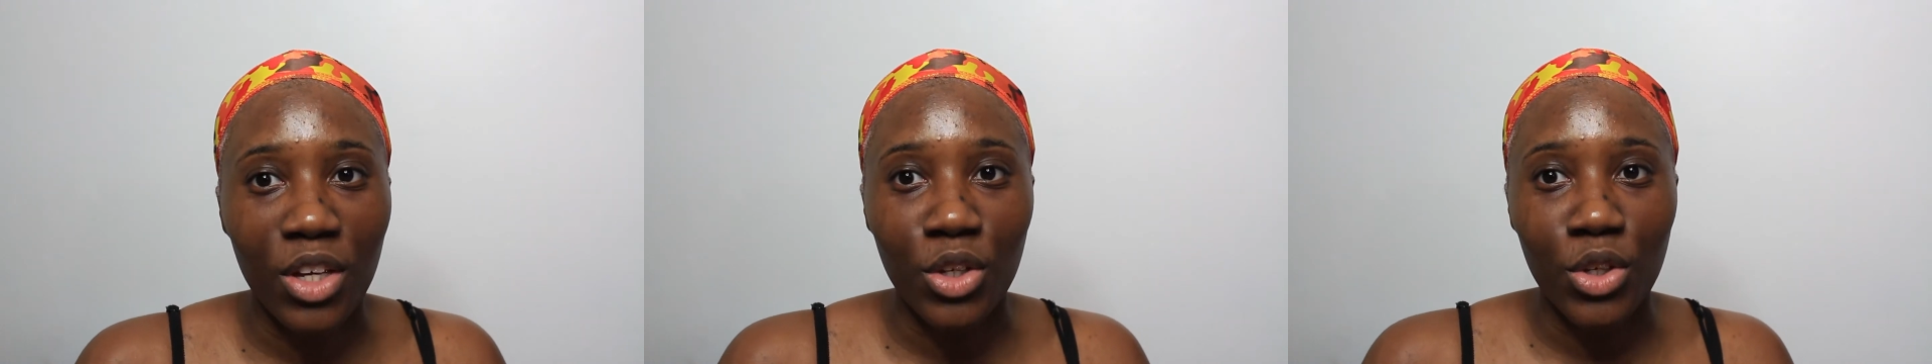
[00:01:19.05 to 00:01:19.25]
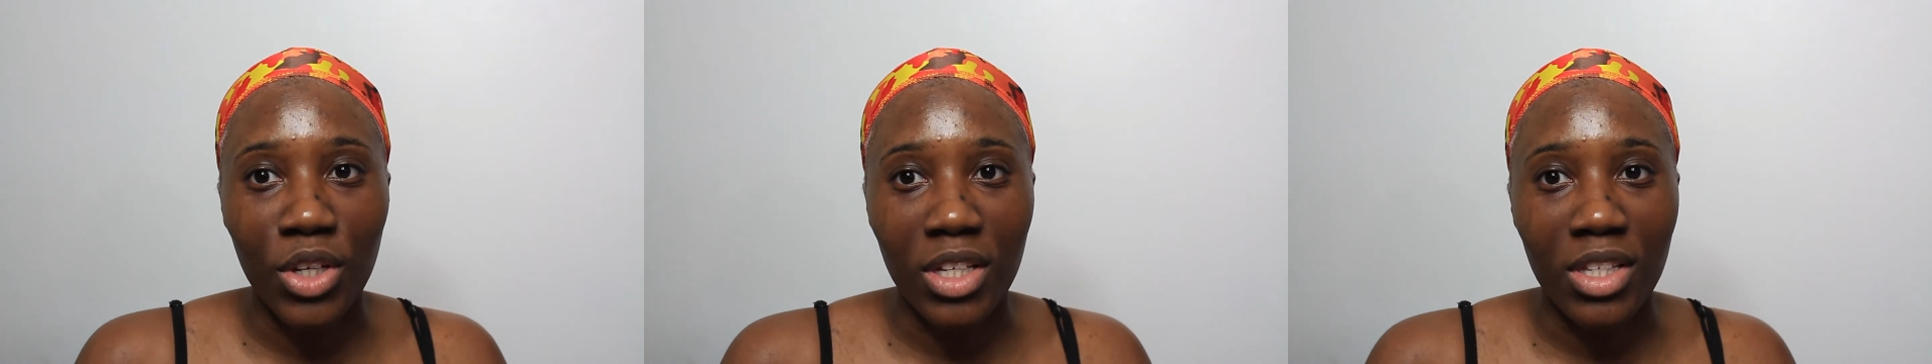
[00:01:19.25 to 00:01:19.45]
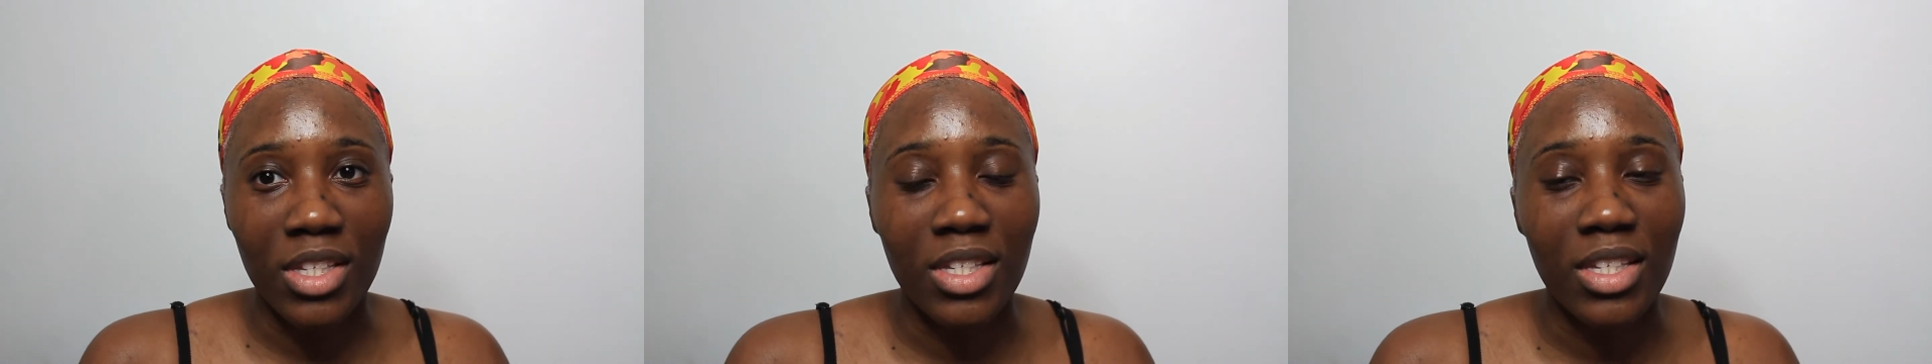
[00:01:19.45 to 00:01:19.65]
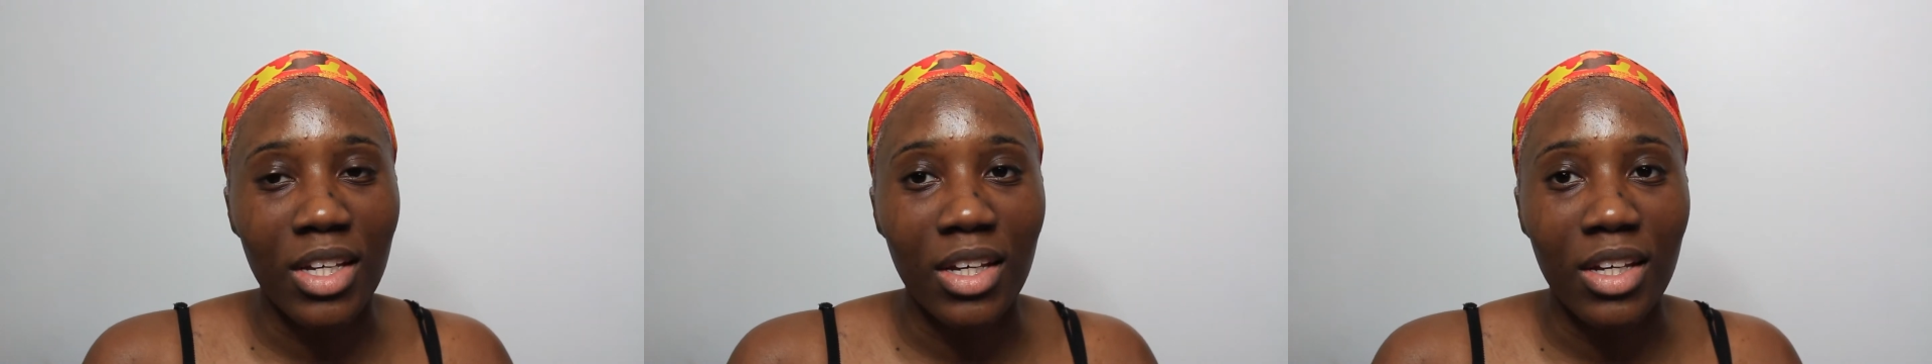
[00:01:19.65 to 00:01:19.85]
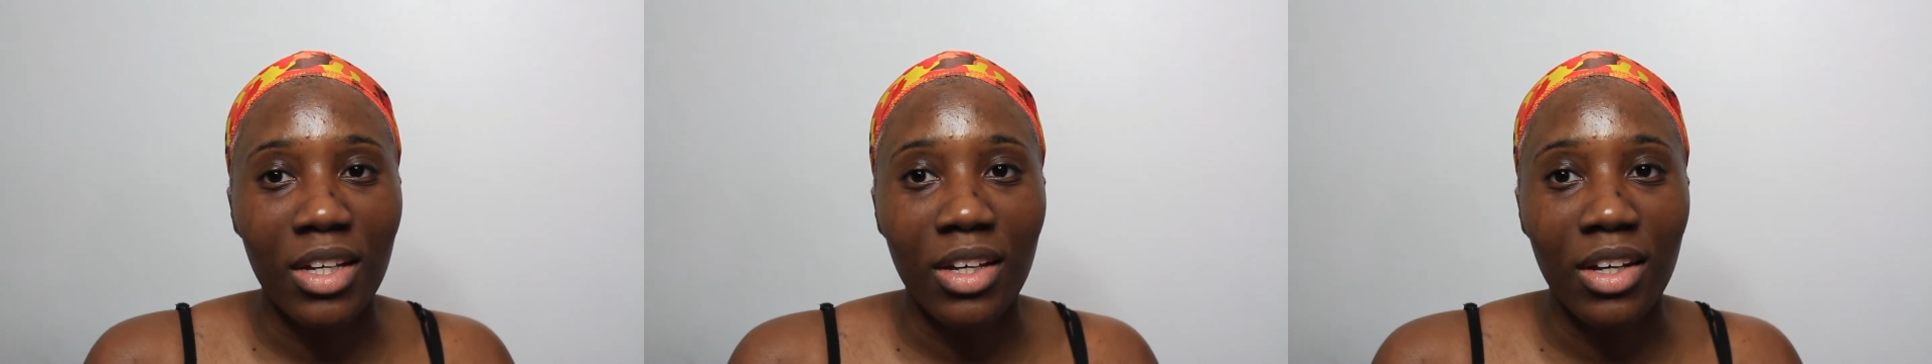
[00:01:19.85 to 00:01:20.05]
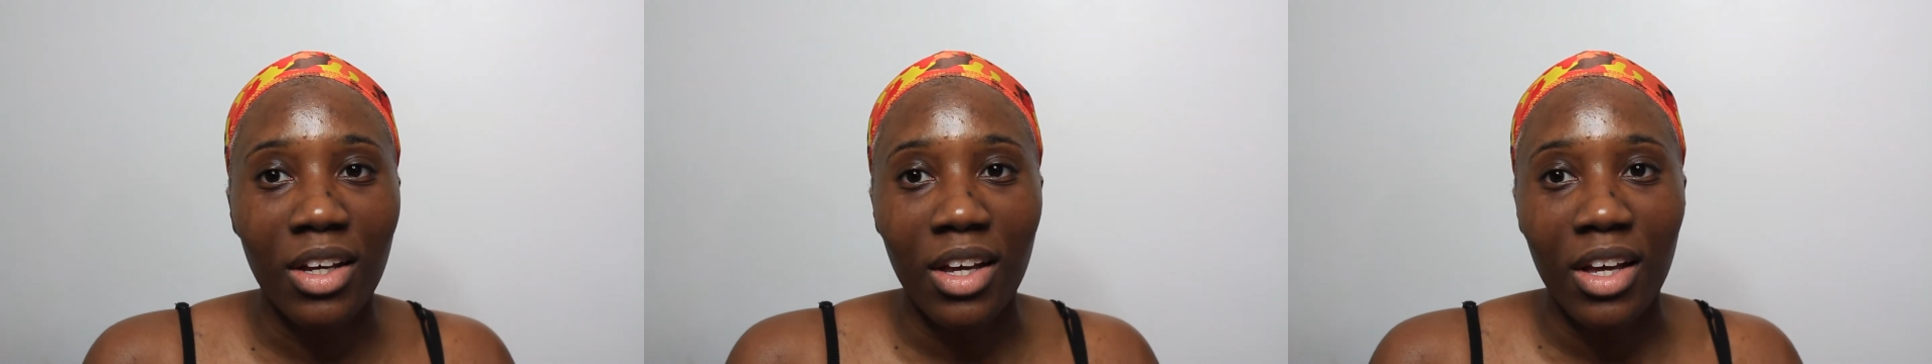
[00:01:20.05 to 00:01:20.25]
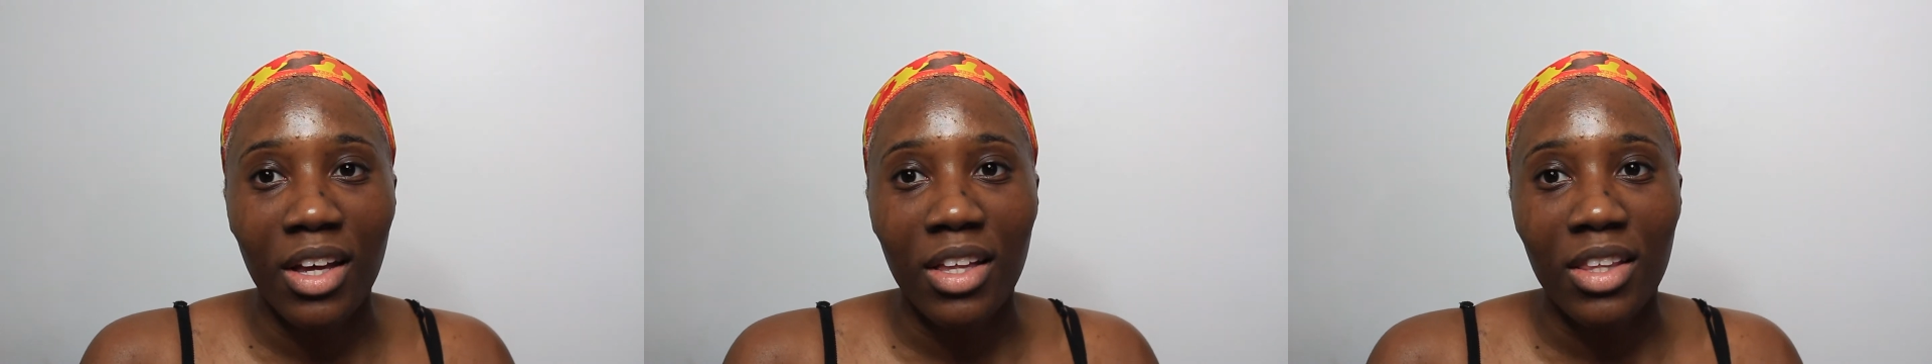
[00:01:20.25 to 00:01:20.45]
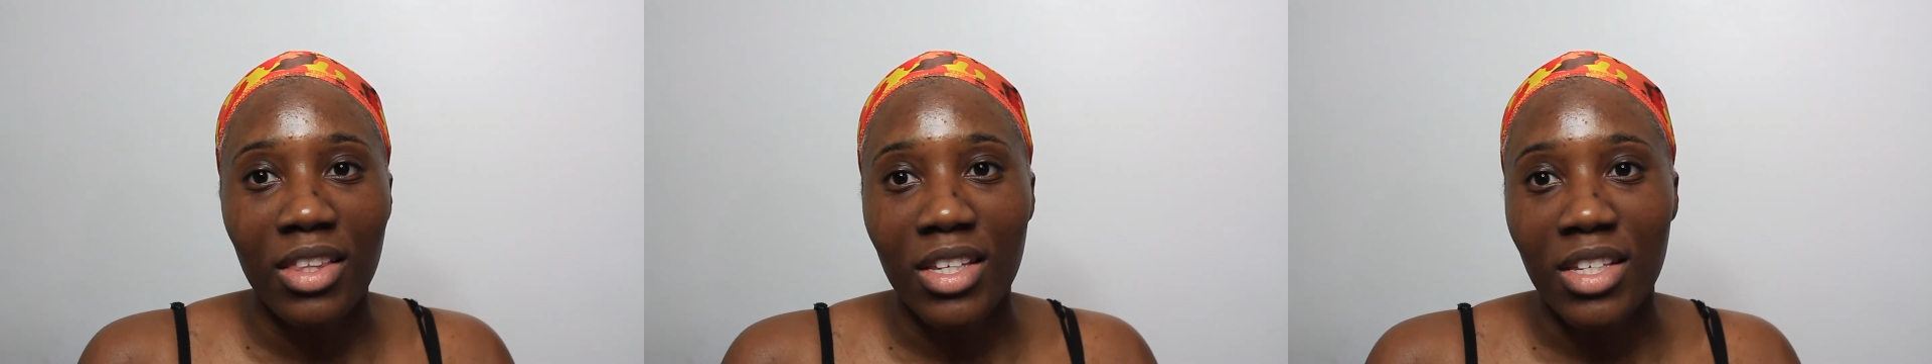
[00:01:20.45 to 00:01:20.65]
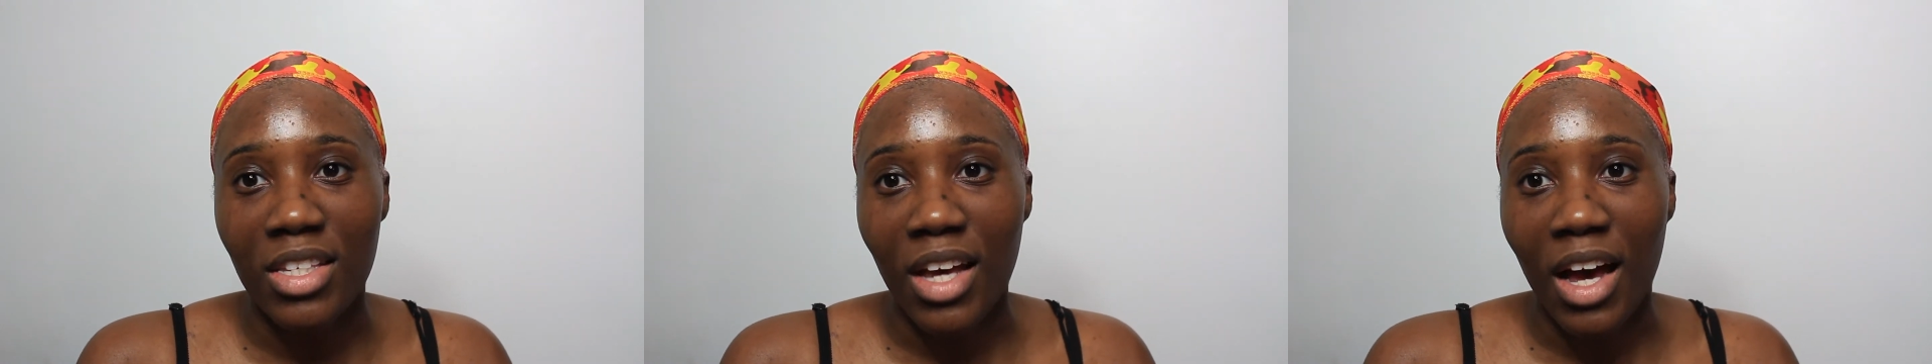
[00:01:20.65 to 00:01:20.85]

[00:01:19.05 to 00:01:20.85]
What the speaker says: You can see this